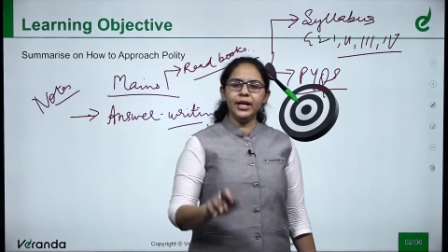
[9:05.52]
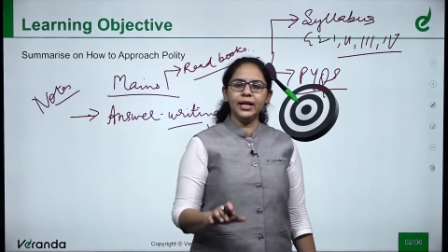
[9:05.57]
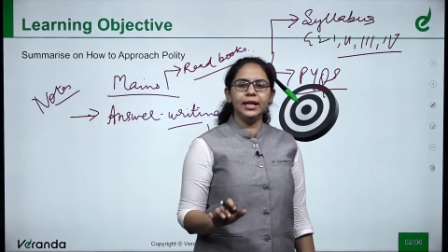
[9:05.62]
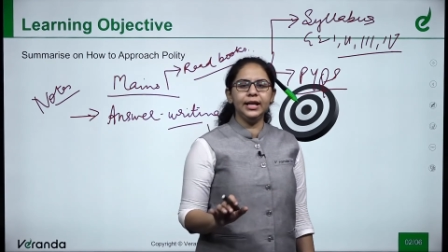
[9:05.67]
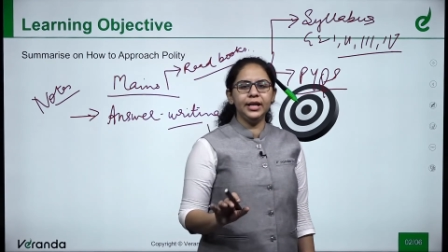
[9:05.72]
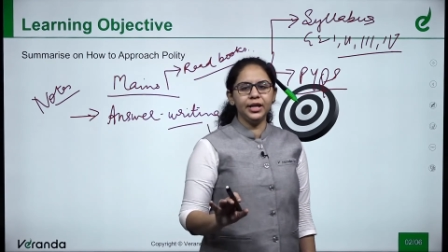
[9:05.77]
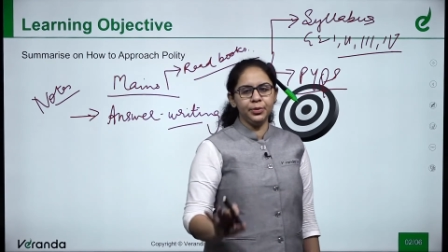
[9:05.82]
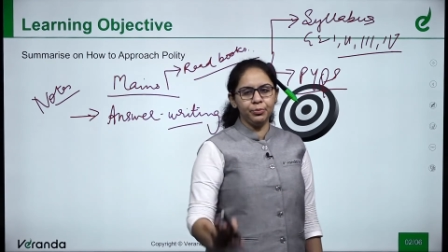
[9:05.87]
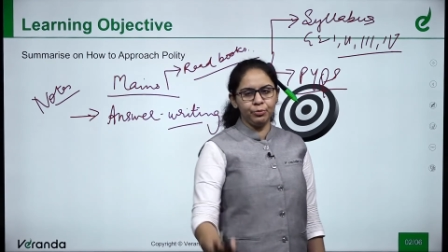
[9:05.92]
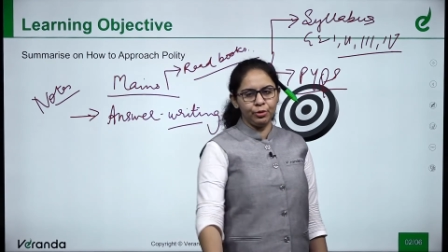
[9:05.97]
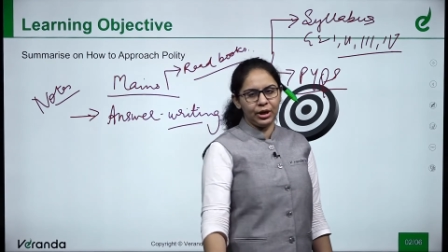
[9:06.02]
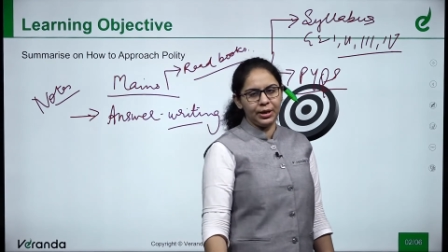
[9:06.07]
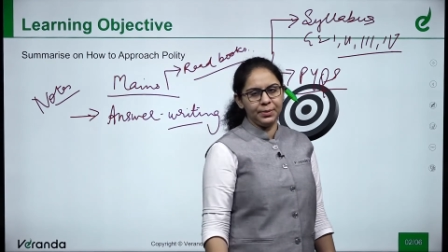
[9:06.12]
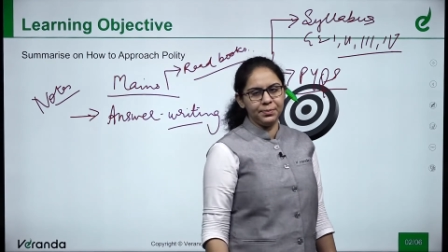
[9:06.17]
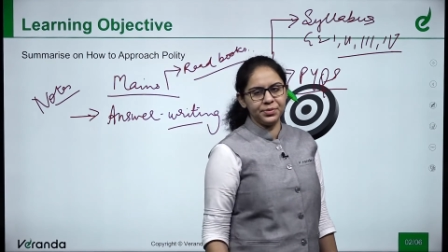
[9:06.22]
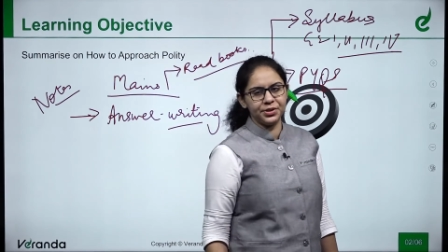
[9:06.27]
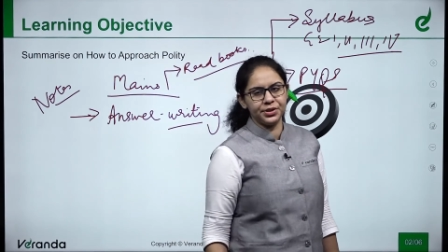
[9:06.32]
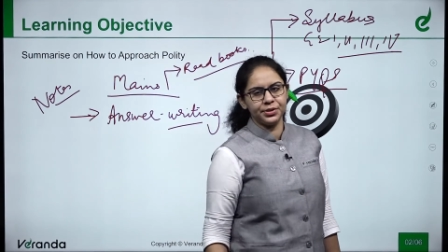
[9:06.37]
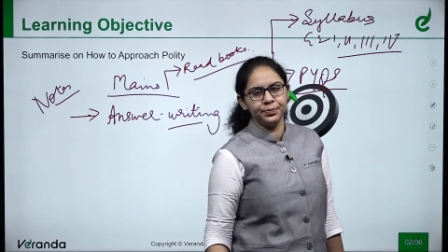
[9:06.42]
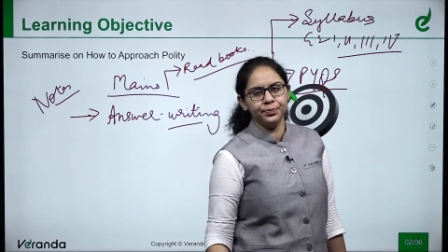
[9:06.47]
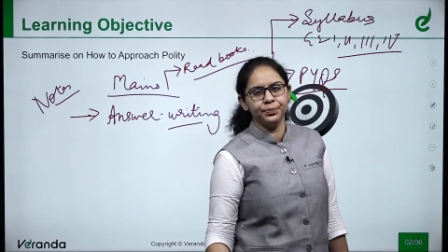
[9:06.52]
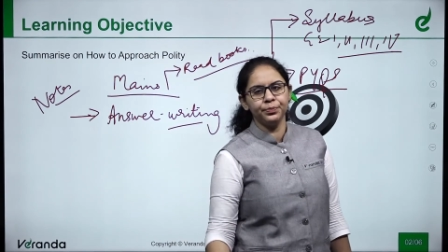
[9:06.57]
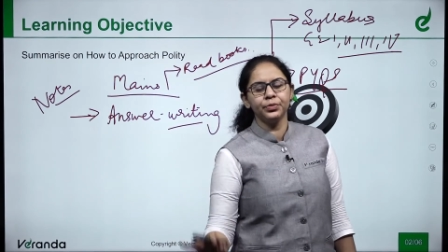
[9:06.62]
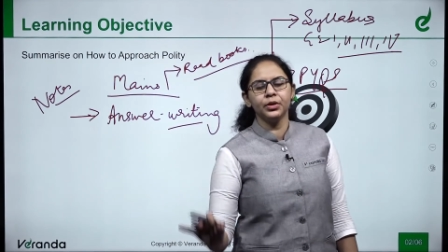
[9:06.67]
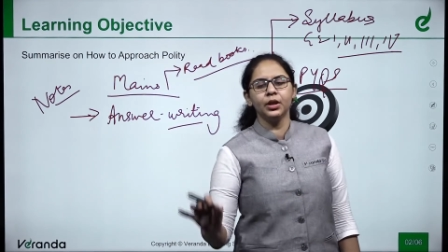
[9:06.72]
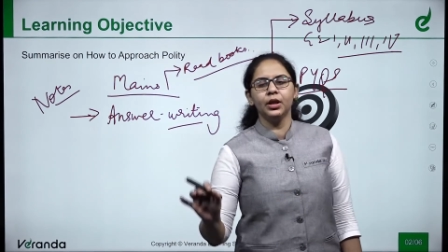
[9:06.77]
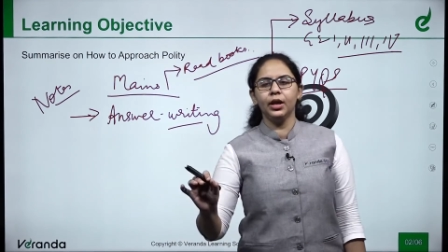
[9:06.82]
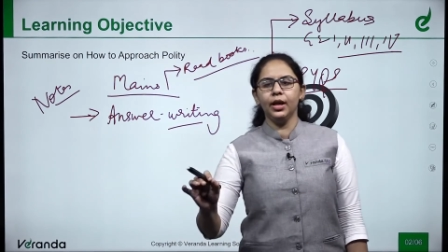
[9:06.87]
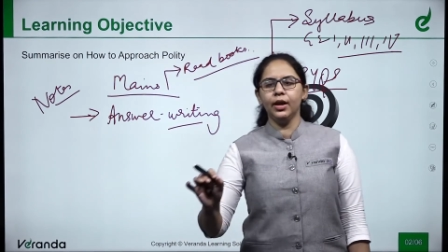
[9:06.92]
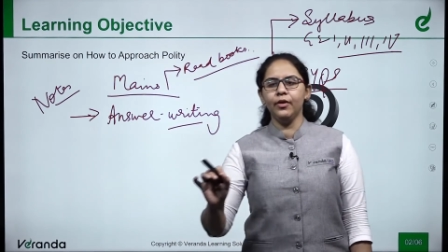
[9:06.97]
cleared prelims.
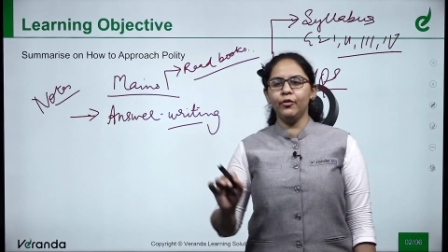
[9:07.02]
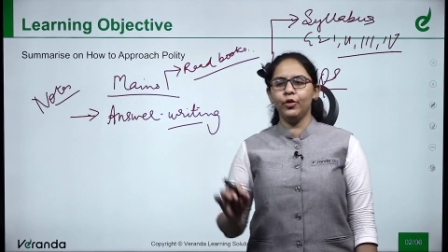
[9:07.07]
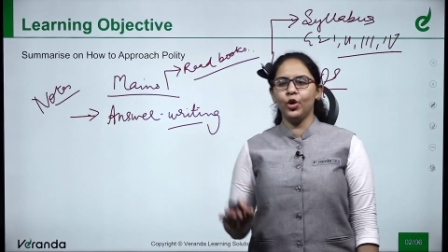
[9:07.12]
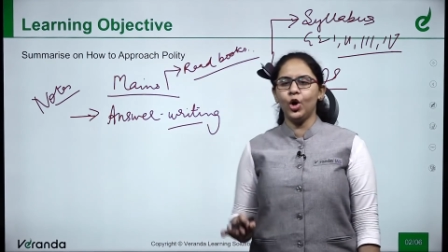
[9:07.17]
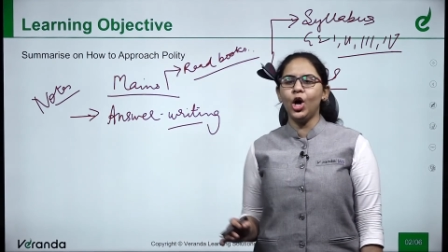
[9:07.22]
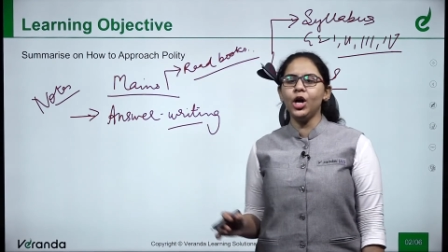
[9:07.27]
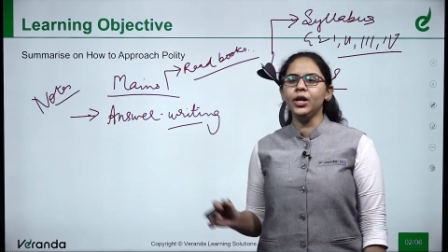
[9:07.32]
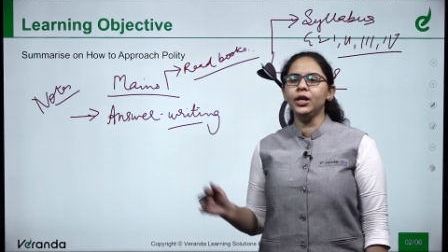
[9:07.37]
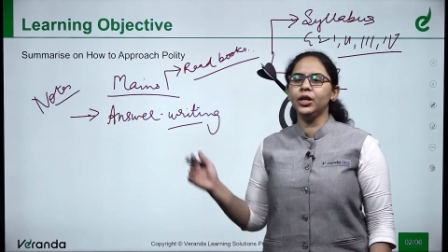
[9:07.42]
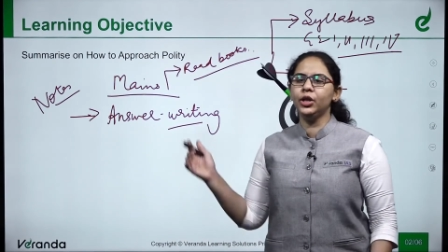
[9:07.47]
If not,